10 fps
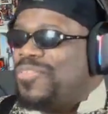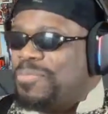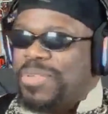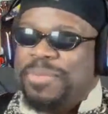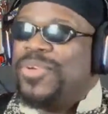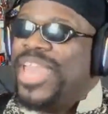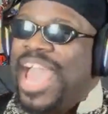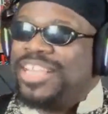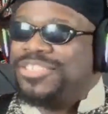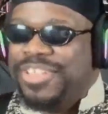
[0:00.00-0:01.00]
of the people he
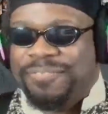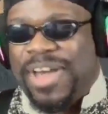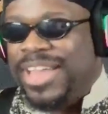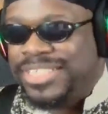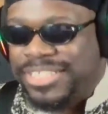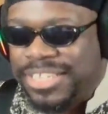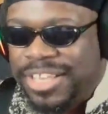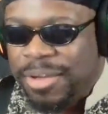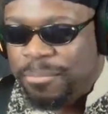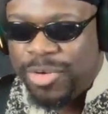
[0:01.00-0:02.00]
actually fights
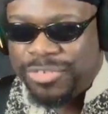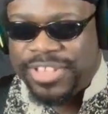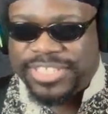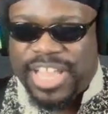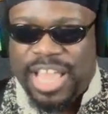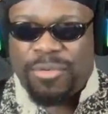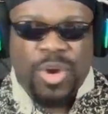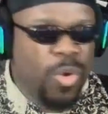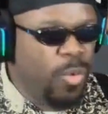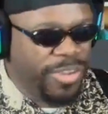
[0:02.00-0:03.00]
most of the time.
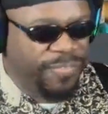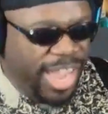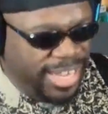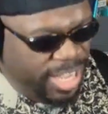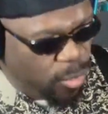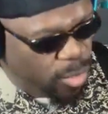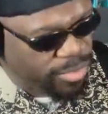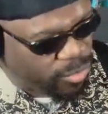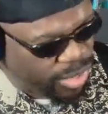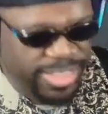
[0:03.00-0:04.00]
Who are we fighting? Who are
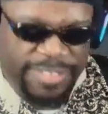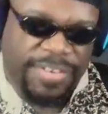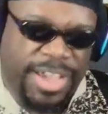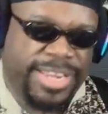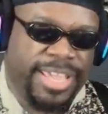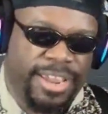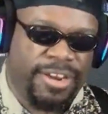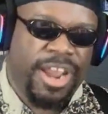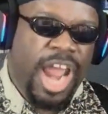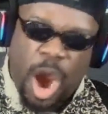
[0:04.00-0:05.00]
we really fighting here?
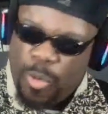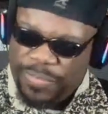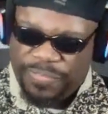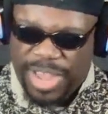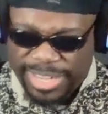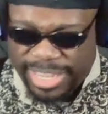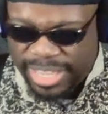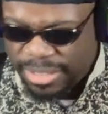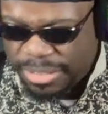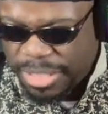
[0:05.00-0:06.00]
Are we
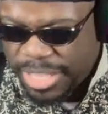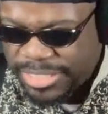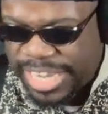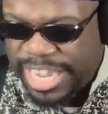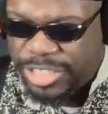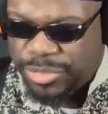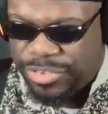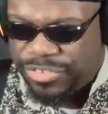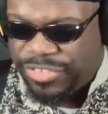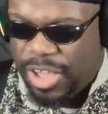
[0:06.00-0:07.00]
fighting
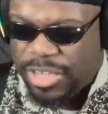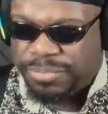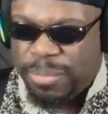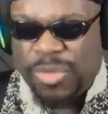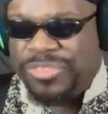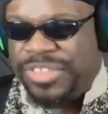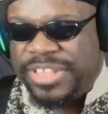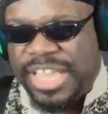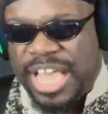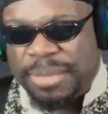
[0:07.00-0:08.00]
dangerous thugs most of the
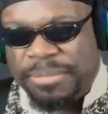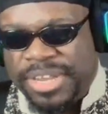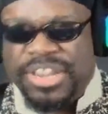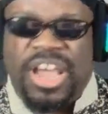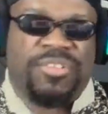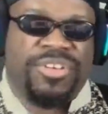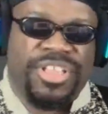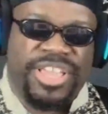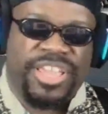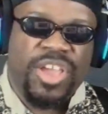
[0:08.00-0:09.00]
time? Not
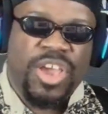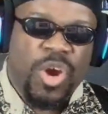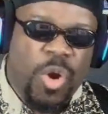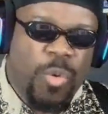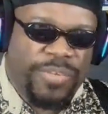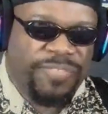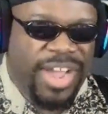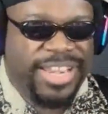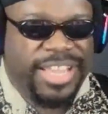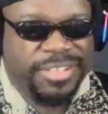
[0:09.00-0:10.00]
really. Who are we
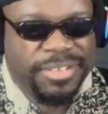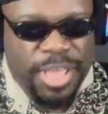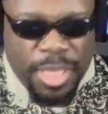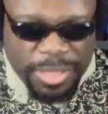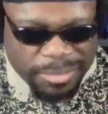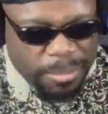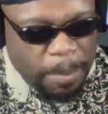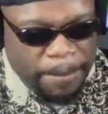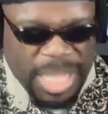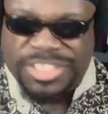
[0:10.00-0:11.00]
fighting?
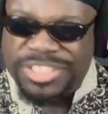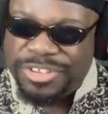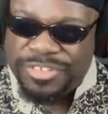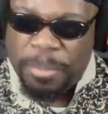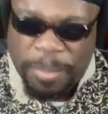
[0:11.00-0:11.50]
Belters?